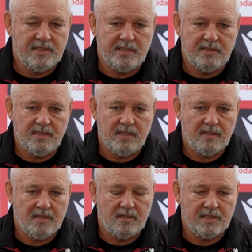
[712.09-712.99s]
He,
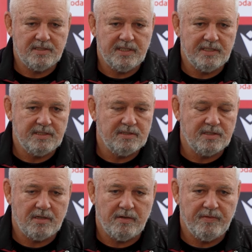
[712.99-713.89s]
like I said, he's
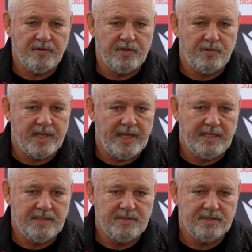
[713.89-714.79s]
got very good
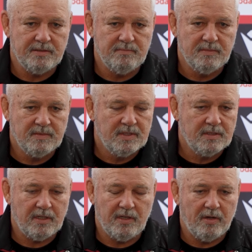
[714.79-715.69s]
hands and
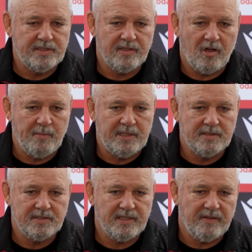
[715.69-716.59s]
got nice timing
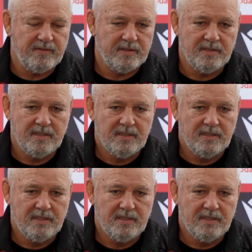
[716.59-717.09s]
and stuff. And